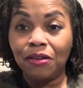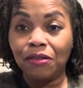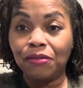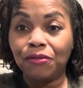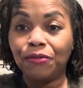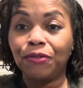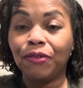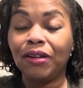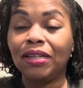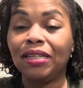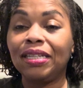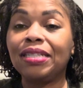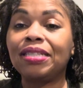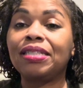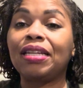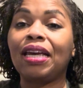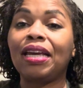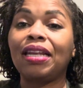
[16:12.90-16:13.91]
friendly
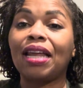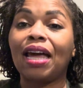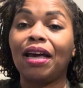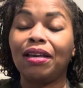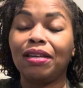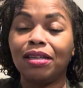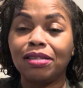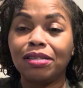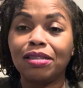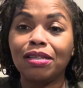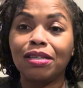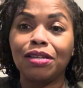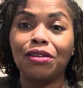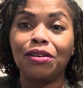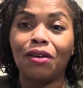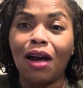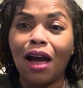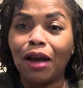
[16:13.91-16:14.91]
state,
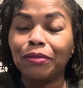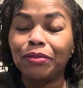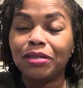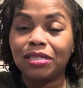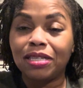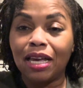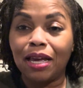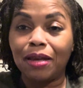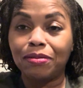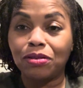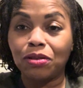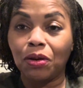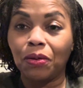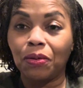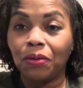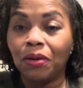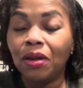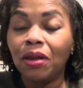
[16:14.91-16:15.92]
I would say.
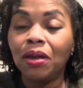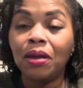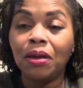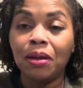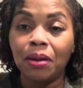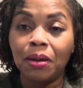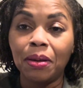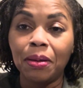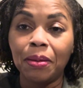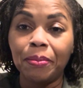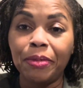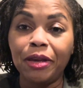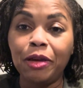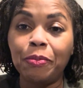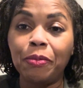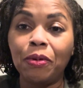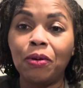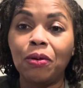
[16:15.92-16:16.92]
So
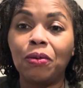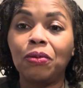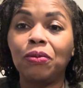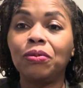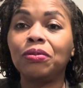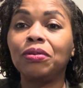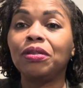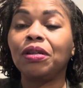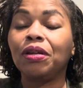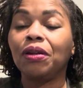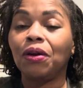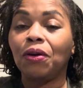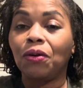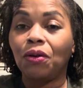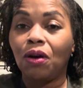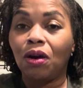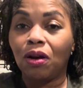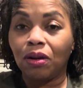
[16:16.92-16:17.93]
people,
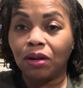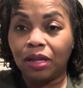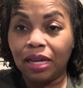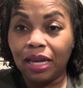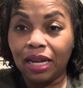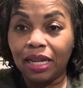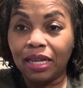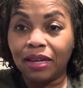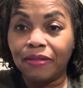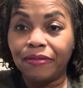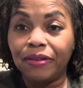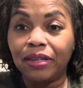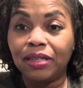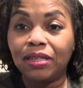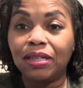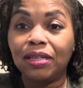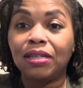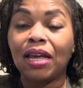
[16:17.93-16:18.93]
are getting
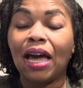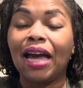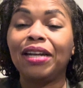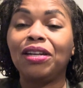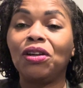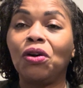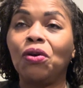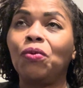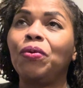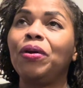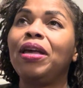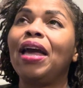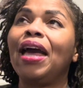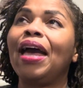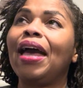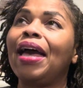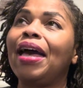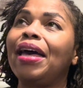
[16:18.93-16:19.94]
evicted. I know we
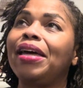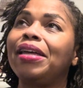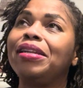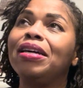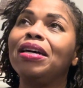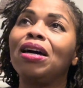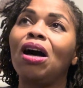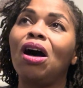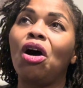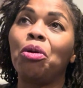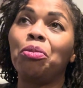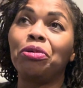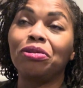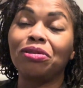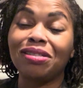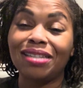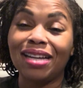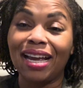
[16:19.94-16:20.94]
had
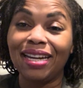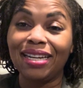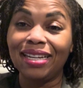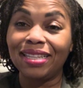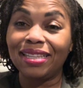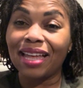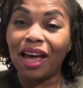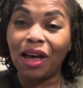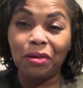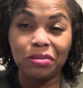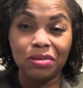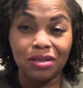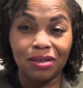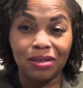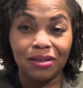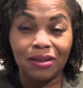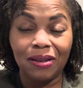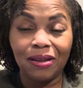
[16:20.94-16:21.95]
almost
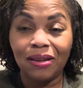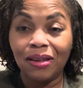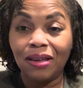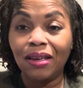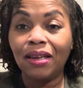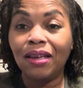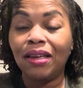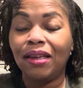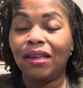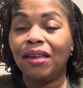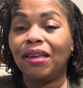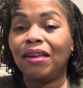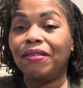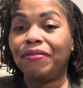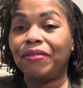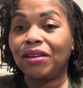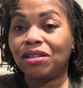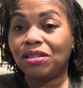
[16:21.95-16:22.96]
90,000
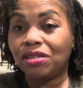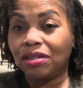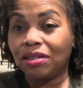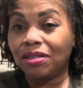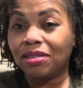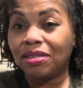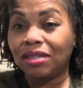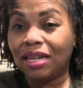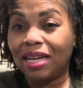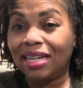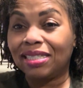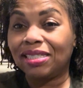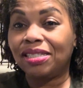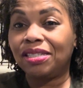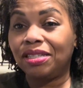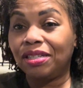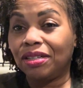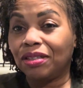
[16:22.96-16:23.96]
evictions
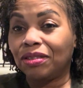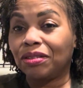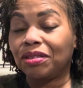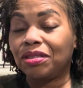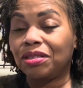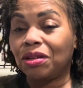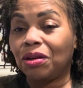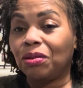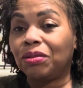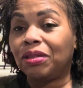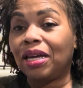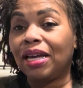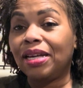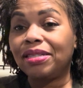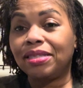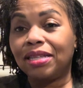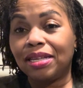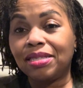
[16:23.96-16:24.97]
last year. So
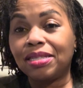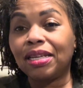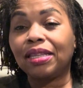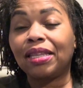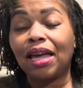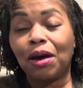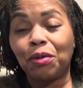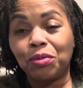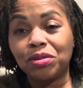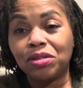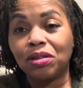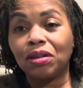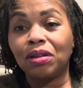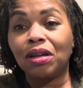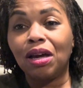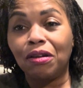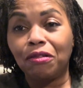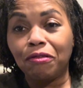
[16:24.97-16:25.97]
they said that was
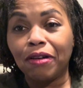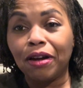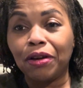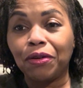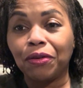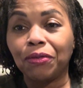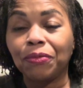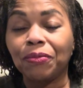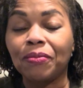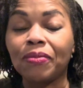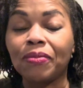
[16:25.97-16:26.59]
a record